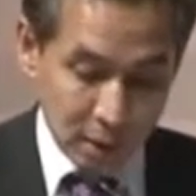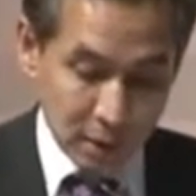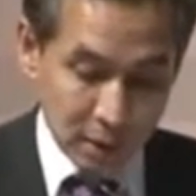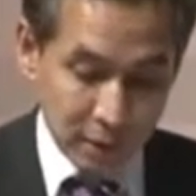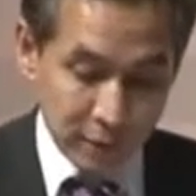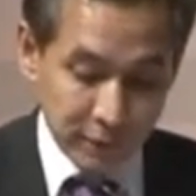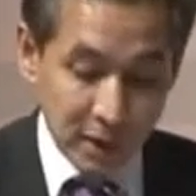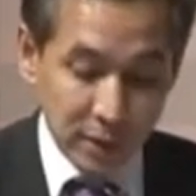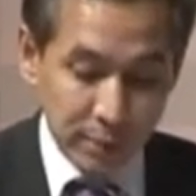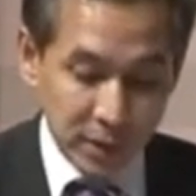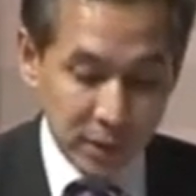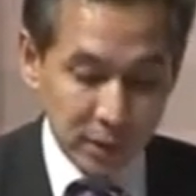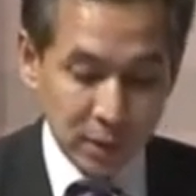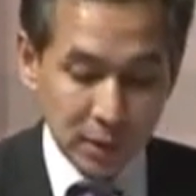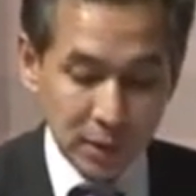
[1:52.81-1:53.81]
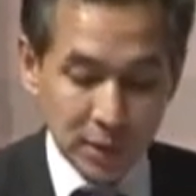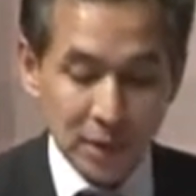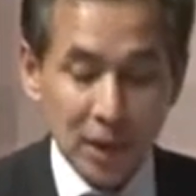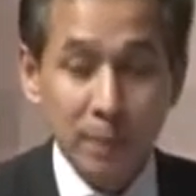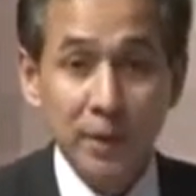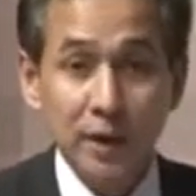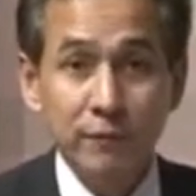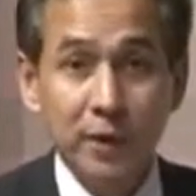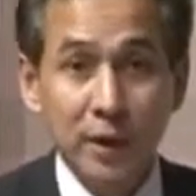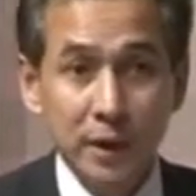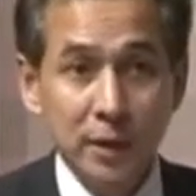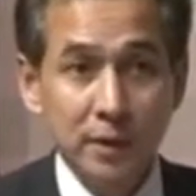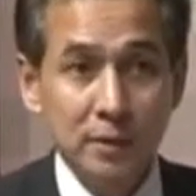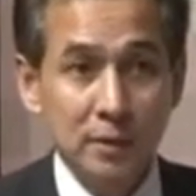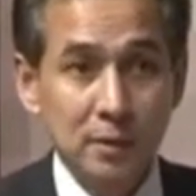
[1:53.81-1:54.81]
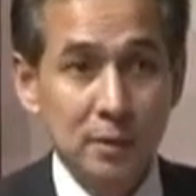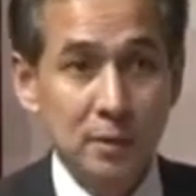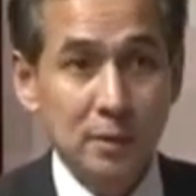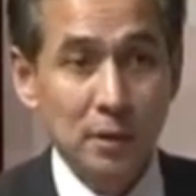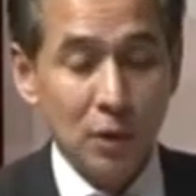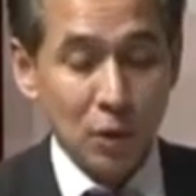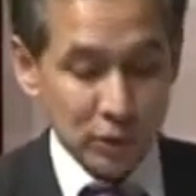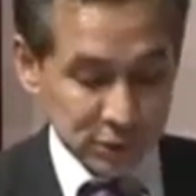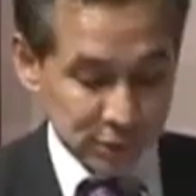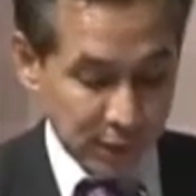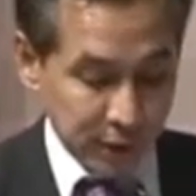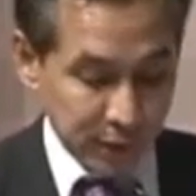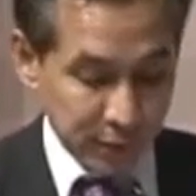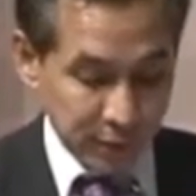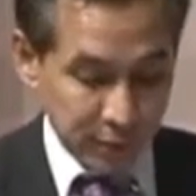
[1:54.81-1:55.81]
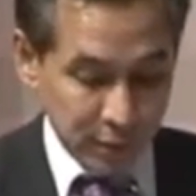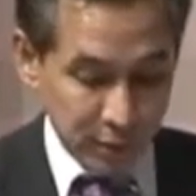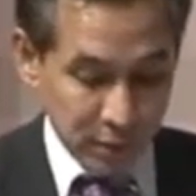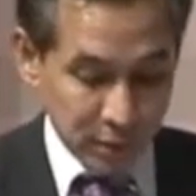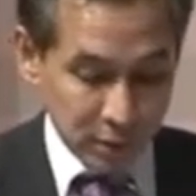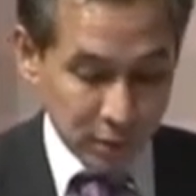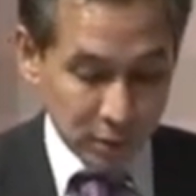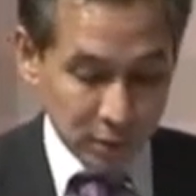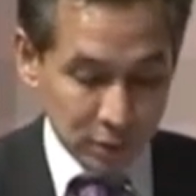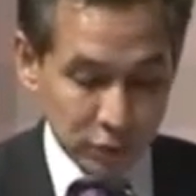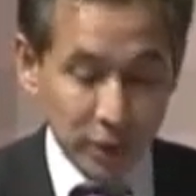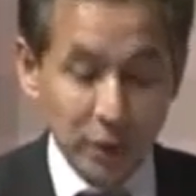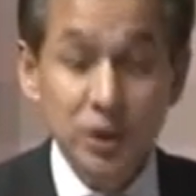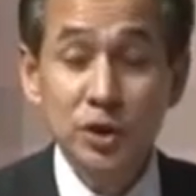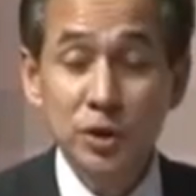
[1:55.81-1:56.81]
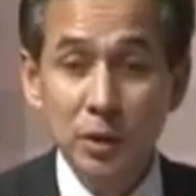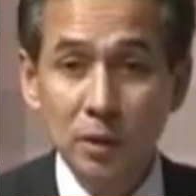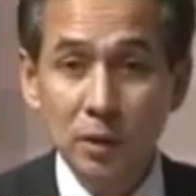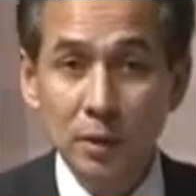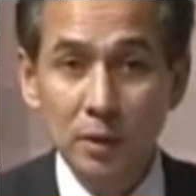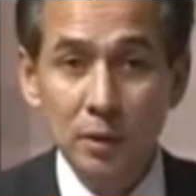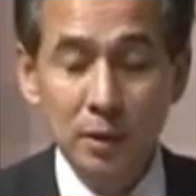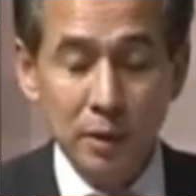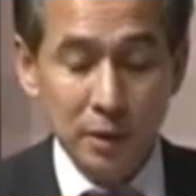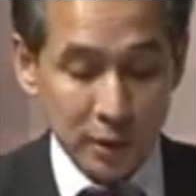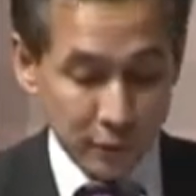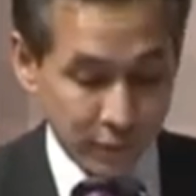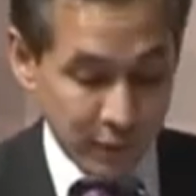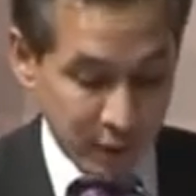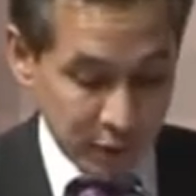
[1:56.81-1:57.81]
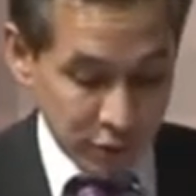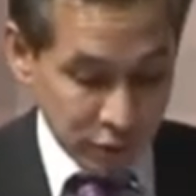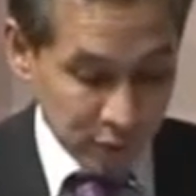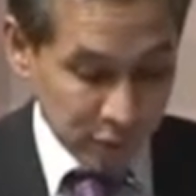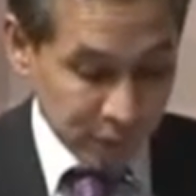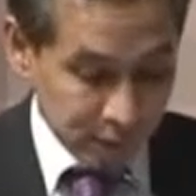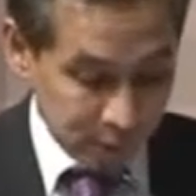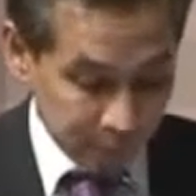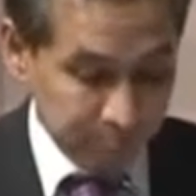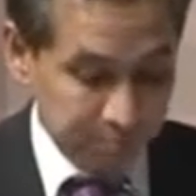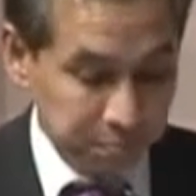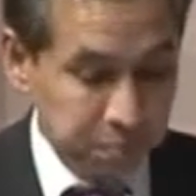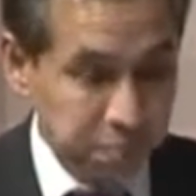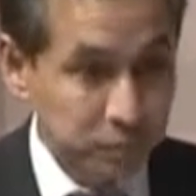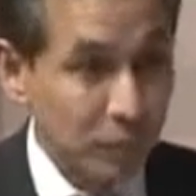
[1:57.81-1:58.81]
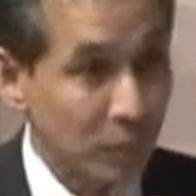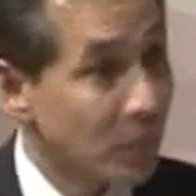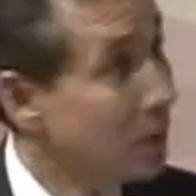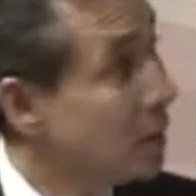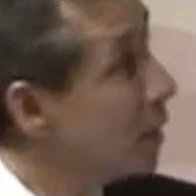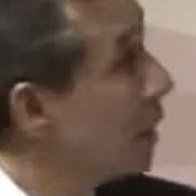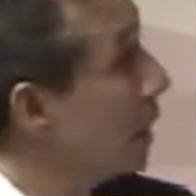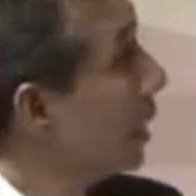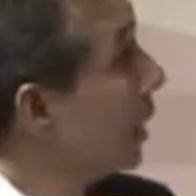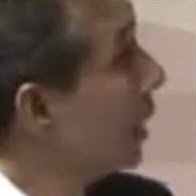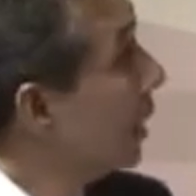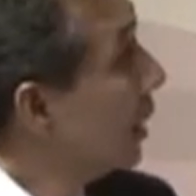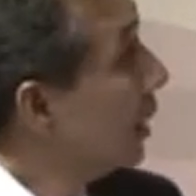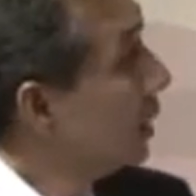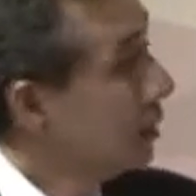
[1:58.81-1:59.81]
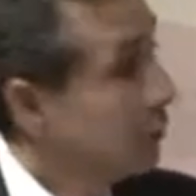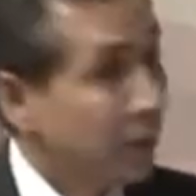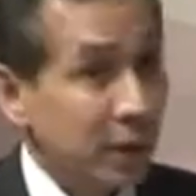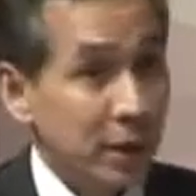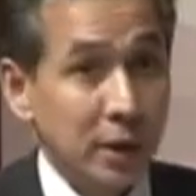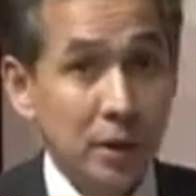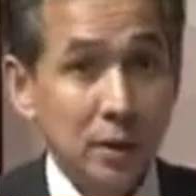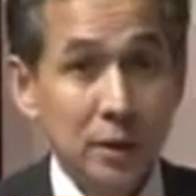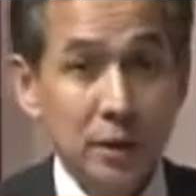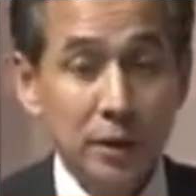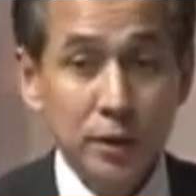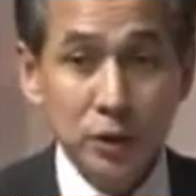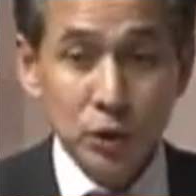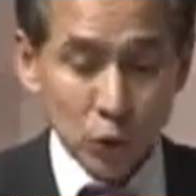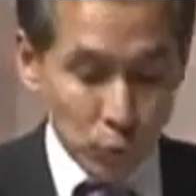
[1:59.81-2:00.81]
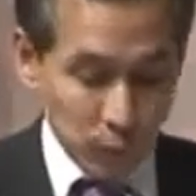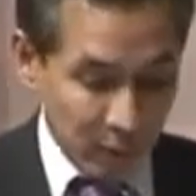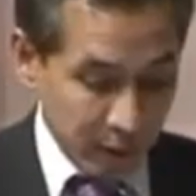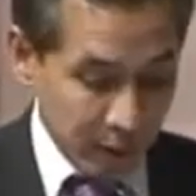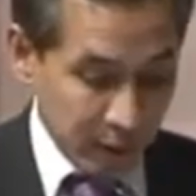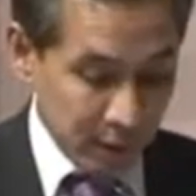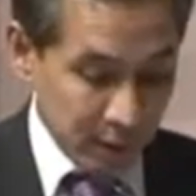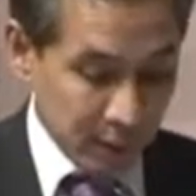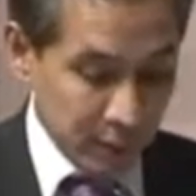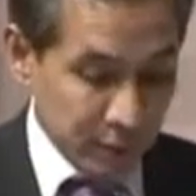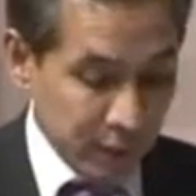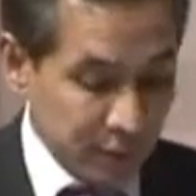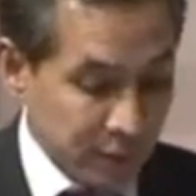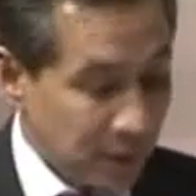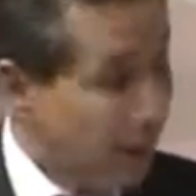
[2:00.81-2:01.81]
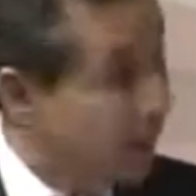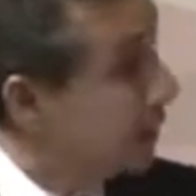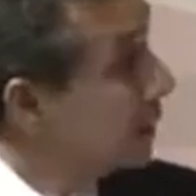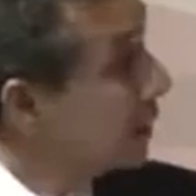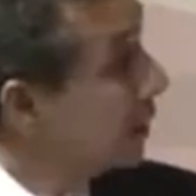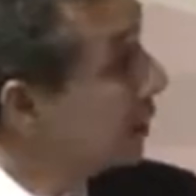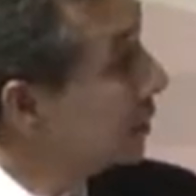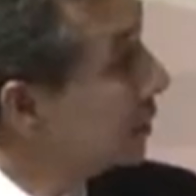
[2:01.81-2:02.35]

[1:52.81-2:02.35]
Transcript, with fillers: uh, developing Islamic finance uh, alongside the uh, traditional financial system. If I can uh, show my uh, first slide,